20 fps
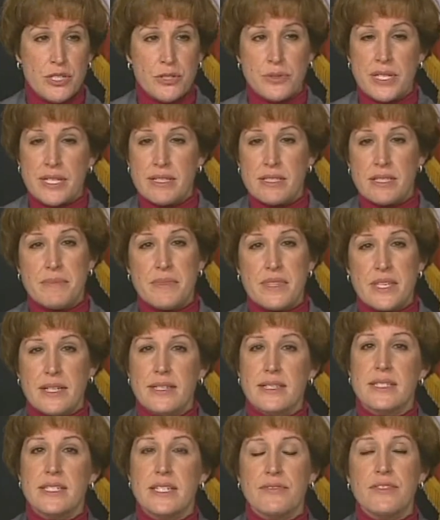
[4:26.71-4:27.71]
doing some
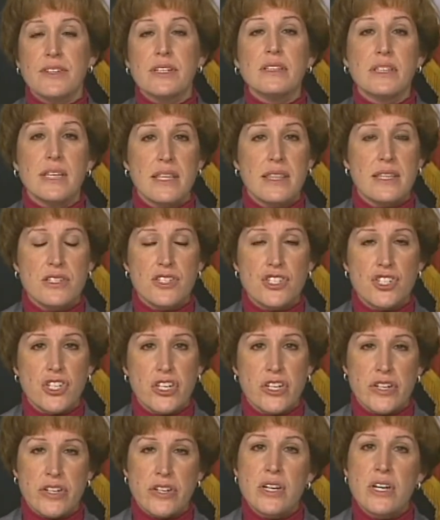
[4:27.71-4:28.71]
things differently this
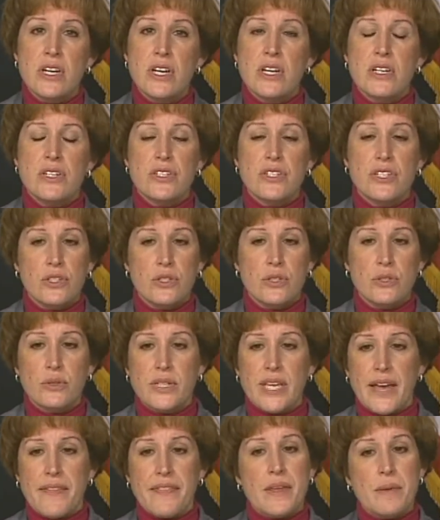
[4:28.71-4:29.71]
year to
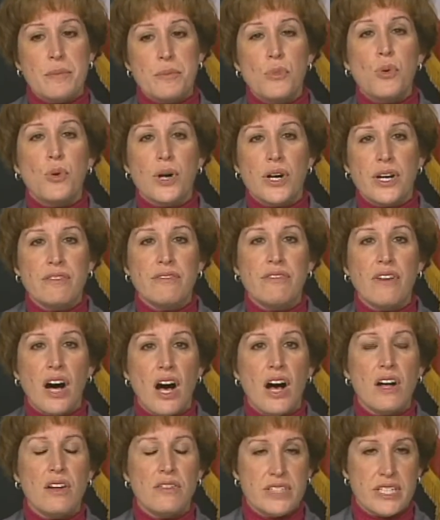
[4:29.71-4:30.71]
get them more
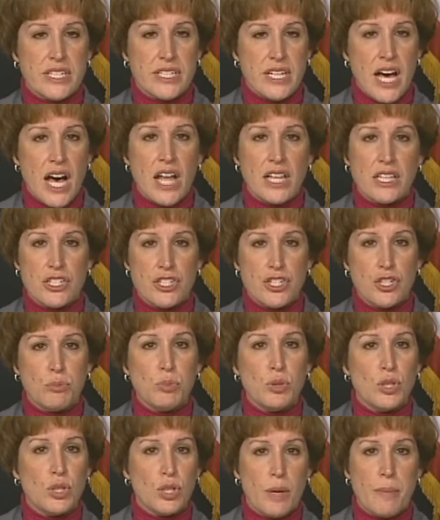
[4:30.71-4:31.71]
involved and
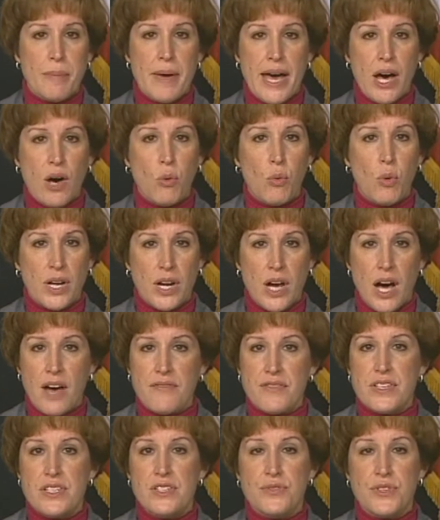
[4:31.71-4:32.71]
knowledgeable about what
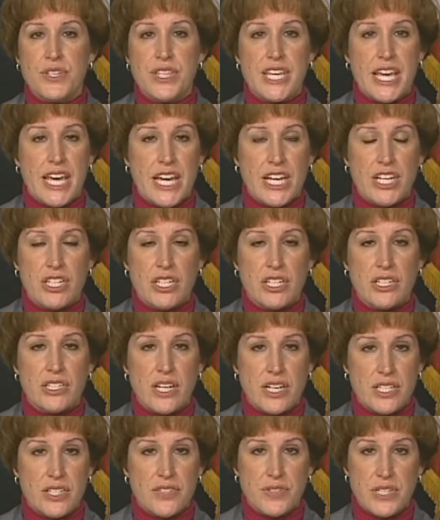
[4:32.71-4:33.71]
Office for the Aging
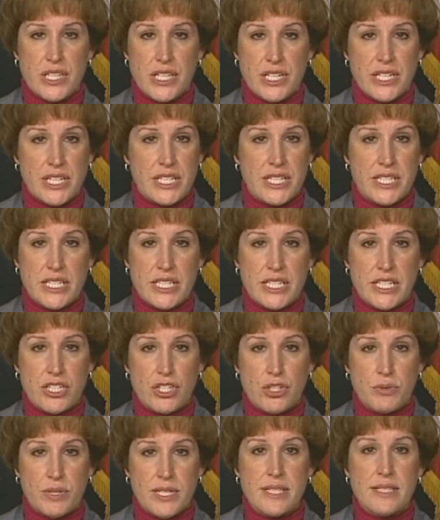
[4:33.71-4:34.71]
does for their
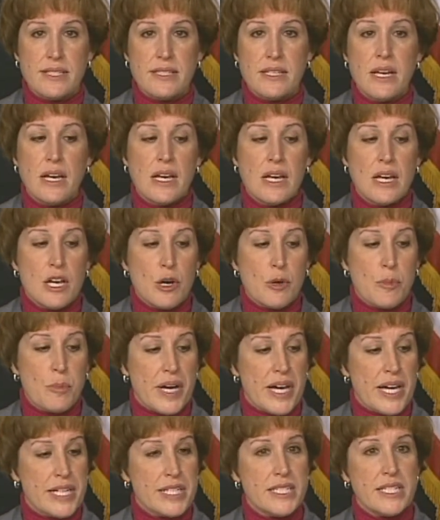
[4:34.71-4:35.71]
constituents.
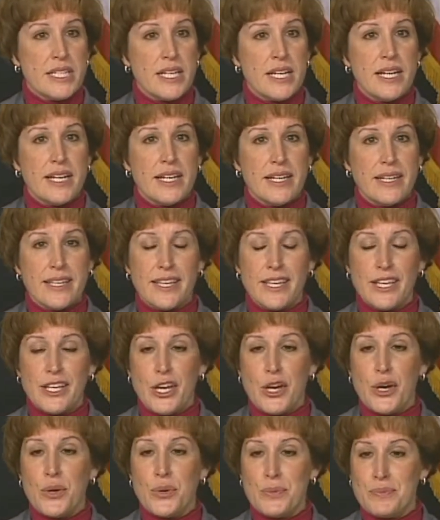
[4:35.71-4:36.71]
But, you
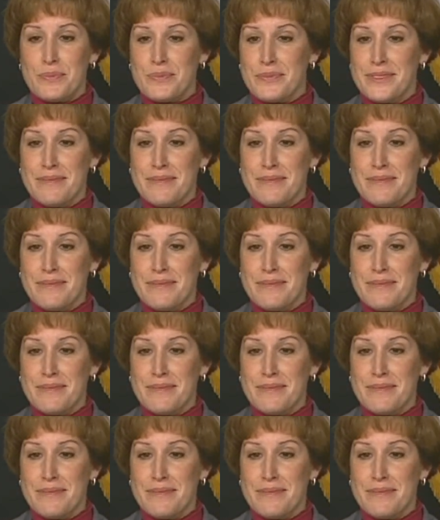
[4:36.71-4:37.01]
know,